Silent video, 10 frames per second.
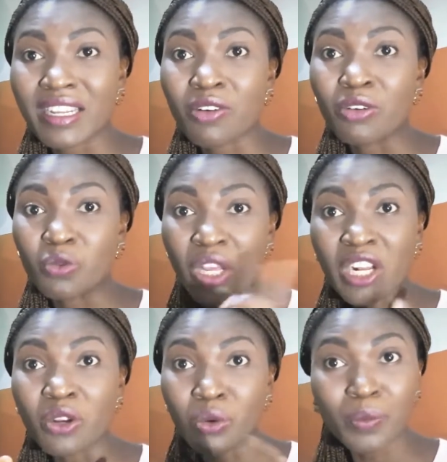called
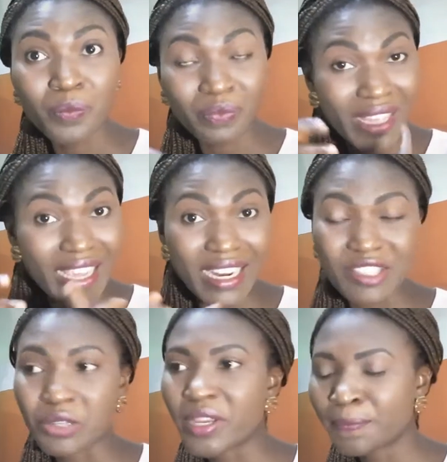wiclo here in
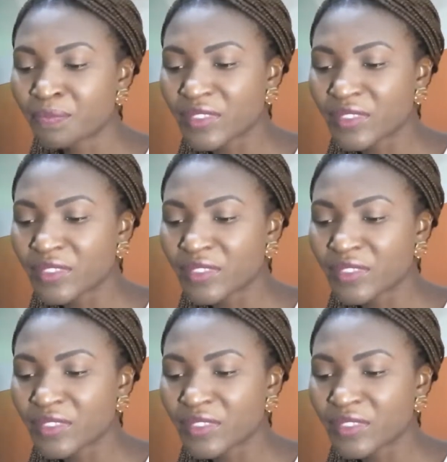Nigeria.